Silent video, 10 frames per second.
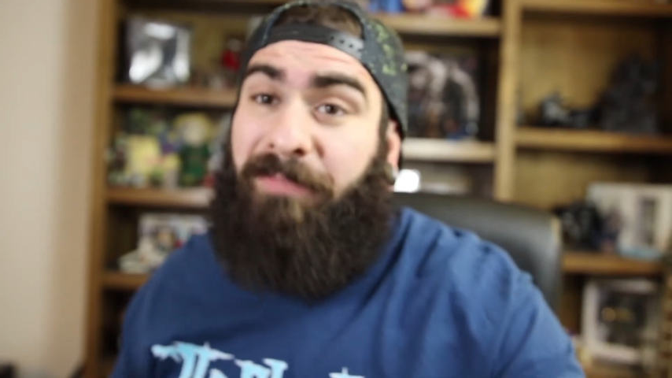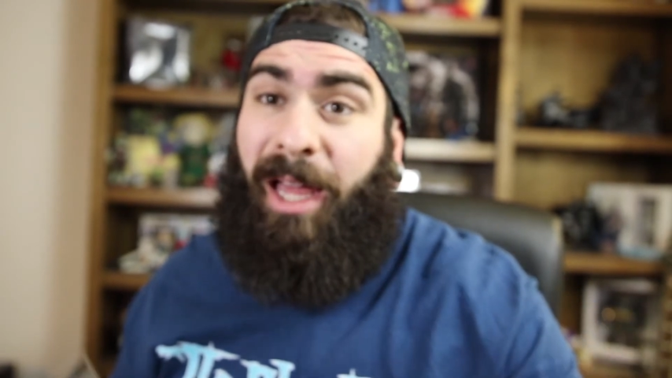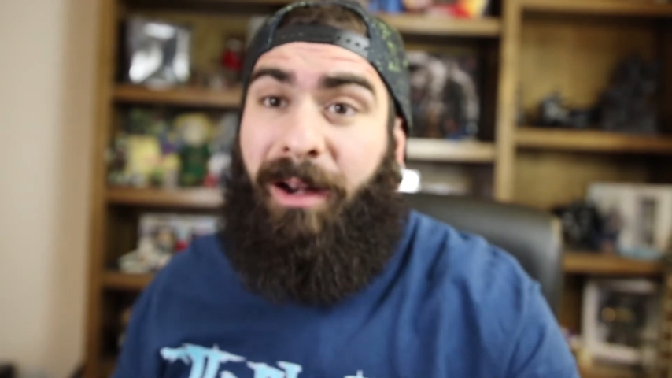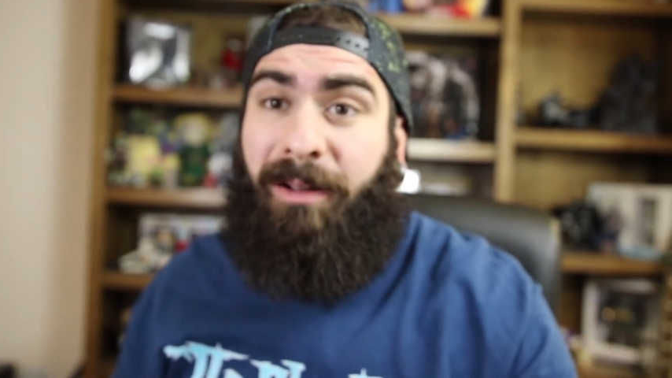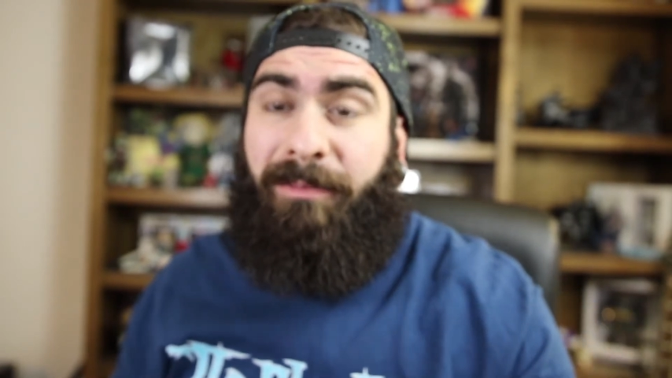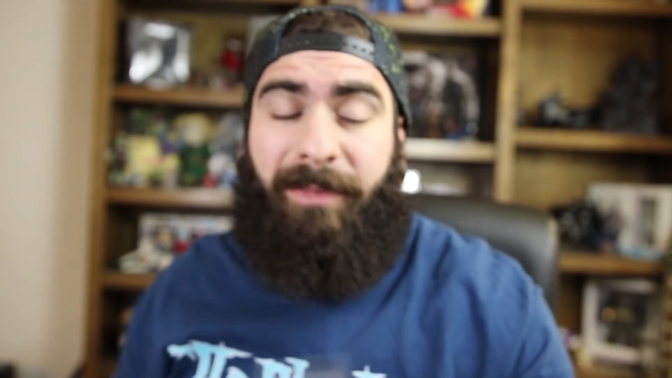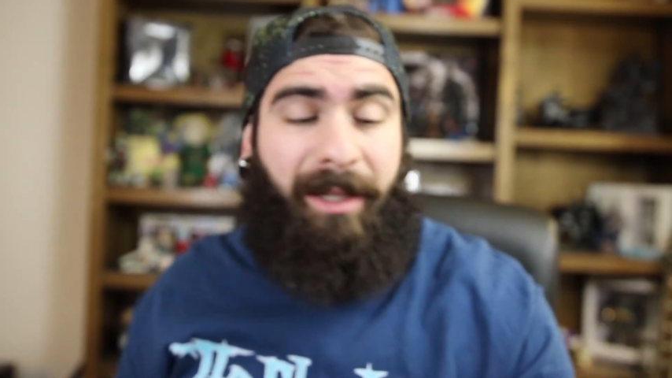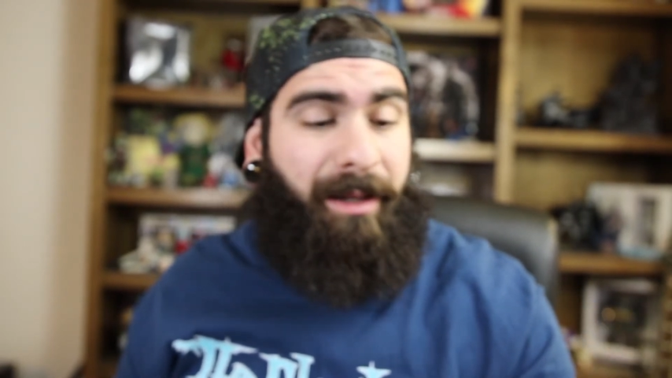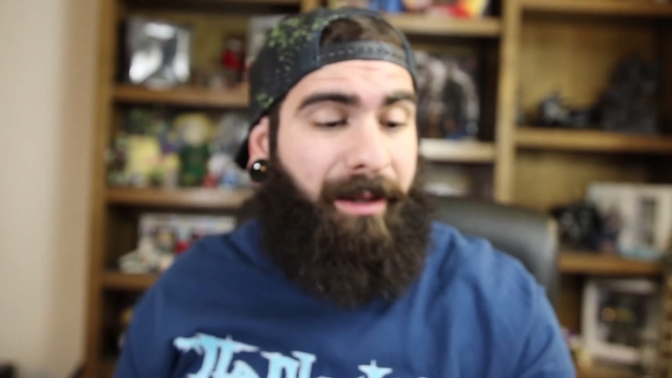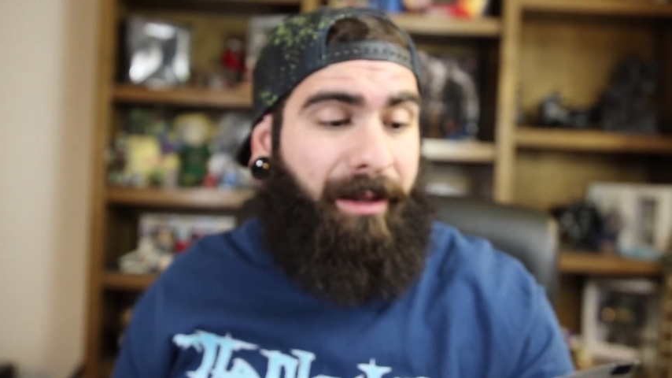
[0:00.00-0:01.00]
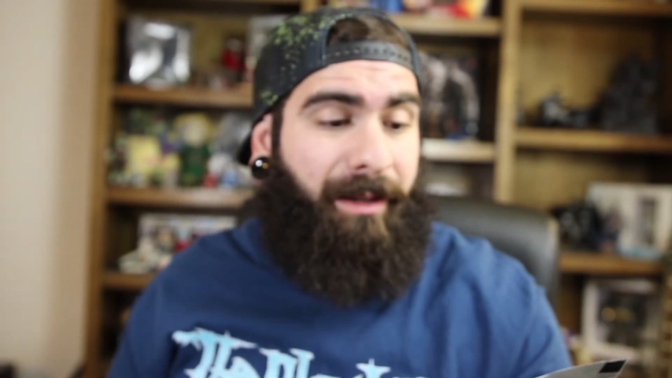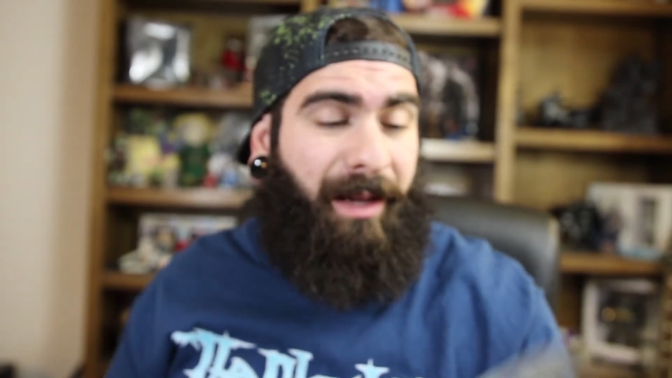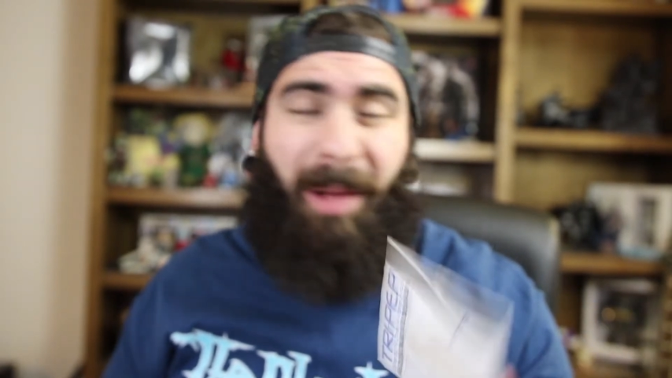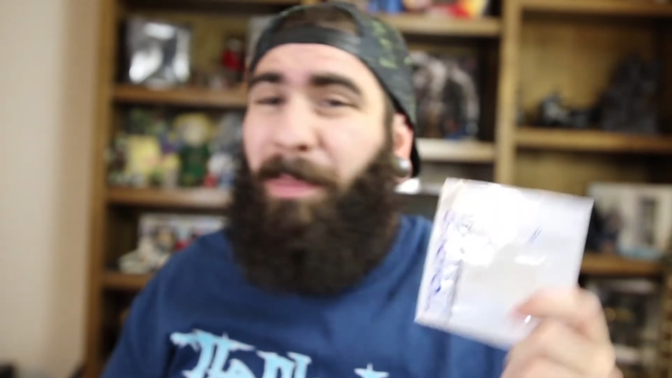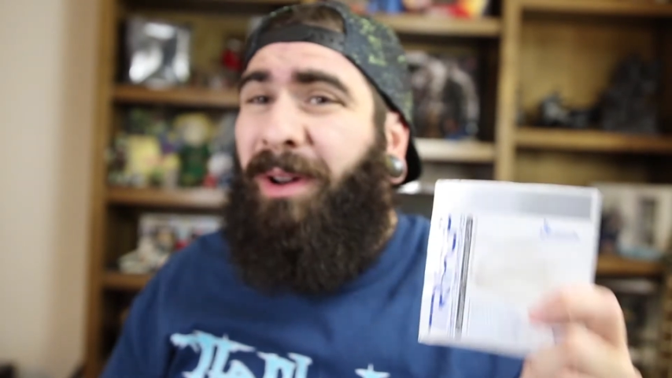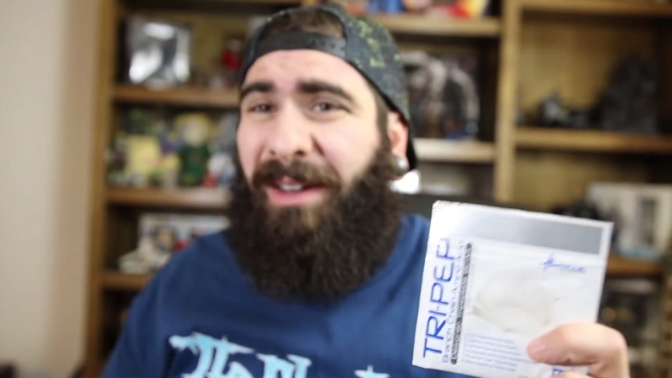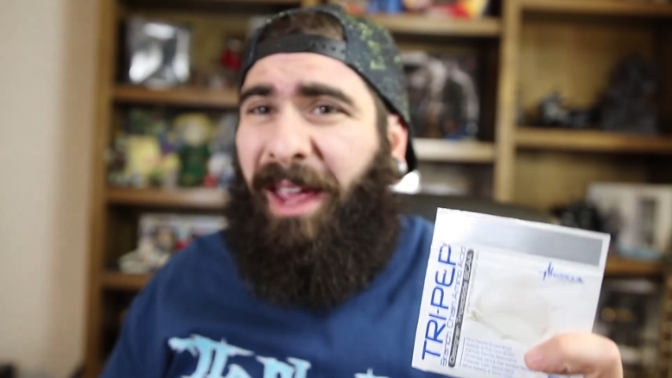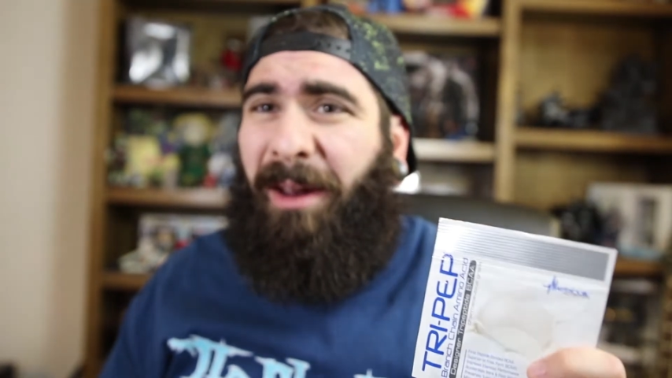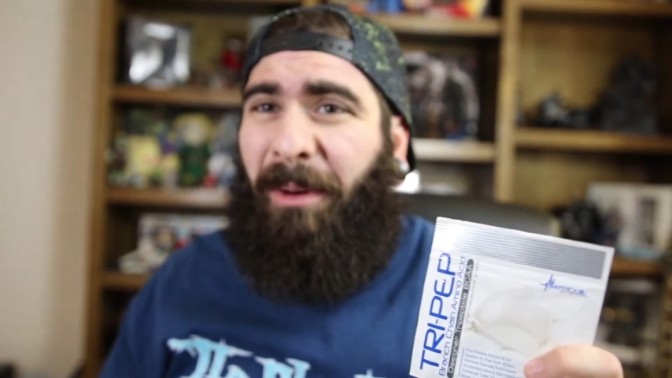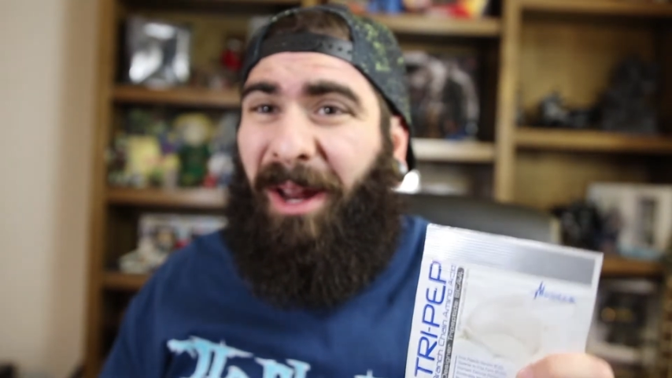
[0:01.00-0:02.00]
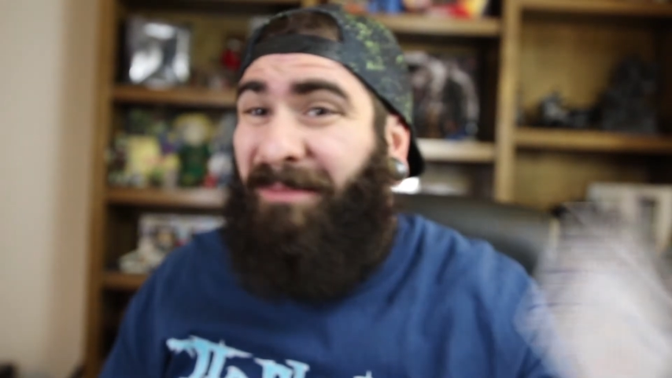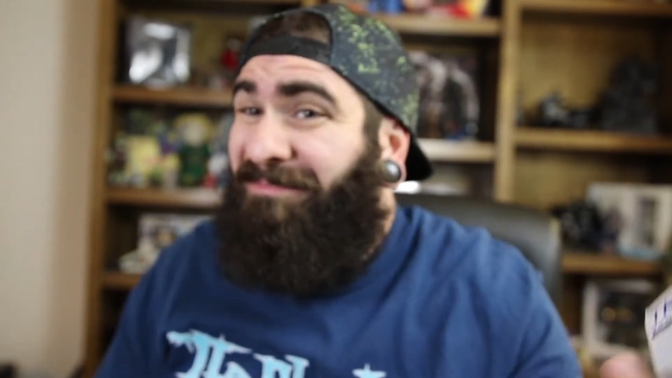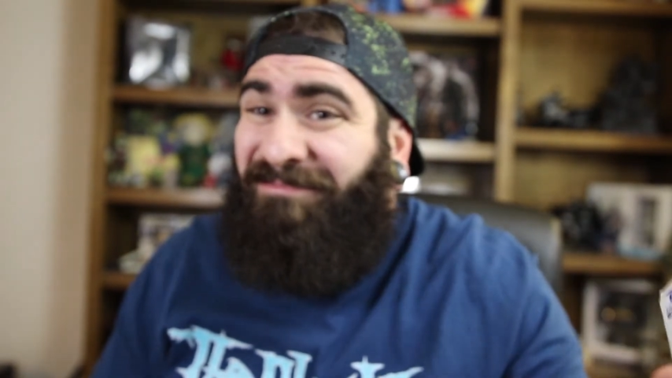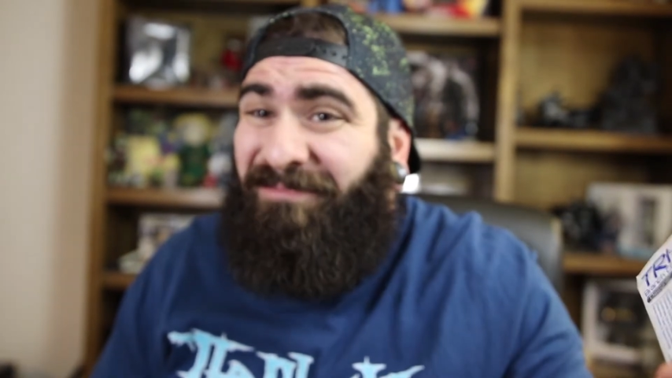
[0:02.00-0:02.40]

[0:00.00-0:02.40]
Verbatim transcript: I don't know. I'll put it in Gatorade.